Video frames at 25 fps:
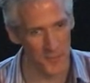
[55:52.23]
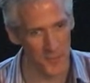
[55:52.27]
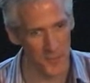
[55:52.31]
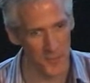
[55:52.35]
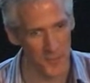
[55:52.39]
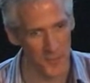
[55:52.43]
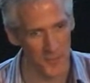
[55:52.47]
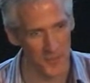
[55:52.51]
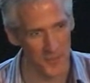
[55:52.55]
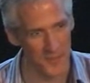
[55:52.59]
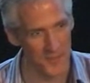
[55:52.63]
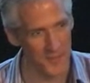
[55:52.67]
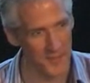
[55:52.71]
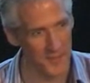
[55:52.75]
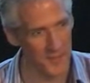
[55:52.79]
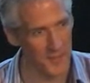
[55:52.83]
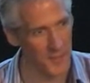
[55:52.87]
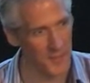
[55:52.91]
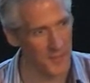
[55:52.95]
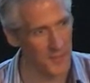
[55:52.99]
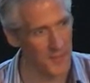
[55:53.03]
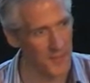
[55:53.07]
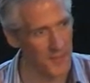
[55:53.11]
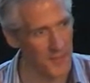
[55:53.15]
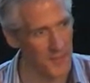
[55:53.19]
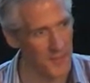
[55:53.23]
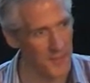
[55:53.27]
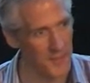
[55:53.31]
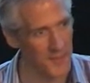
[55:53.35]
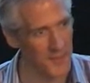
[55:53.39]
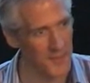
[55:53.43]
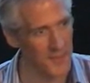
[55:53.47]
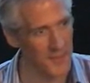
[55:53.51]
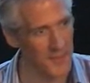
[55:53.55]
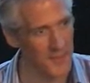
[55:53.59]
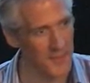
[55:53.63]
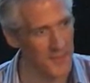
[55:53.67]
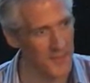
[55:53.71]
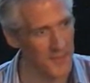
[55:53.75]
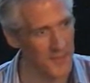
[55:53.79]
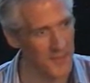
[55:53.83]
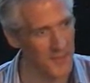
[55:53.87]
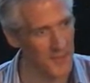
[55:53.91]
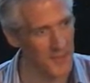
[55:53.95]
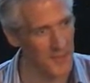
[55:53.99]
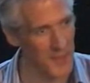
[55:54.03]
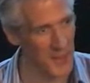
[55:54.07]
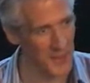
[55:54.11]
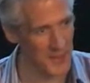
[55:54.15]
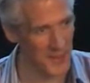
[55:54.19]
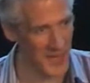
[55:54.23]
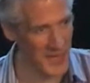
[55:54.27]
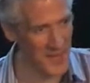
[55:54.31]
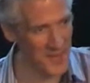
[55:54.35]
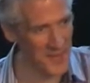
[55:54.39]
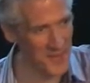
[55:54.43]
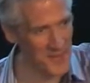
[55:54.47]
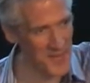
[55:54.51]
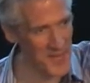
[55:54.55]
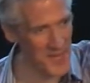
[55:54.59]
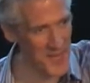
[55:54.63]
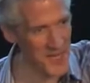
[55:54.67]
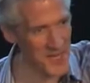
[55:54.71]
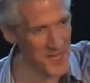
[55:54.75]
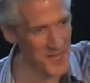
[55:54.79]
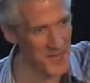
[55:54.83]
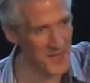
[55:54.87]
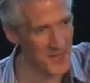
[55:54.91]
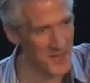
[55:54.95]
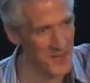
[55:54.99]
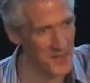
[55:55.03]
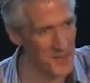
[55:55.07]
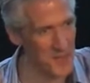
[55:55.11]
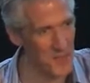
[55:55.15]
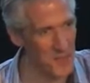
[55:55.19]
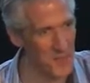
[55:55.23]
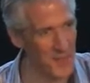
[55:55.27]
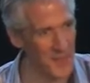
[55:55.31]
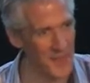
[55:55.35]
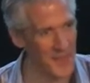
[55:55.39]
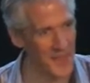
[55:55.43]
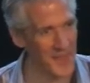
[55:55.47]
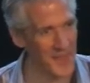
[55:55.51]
I've organized one already. Okay, fantastic. Yeah.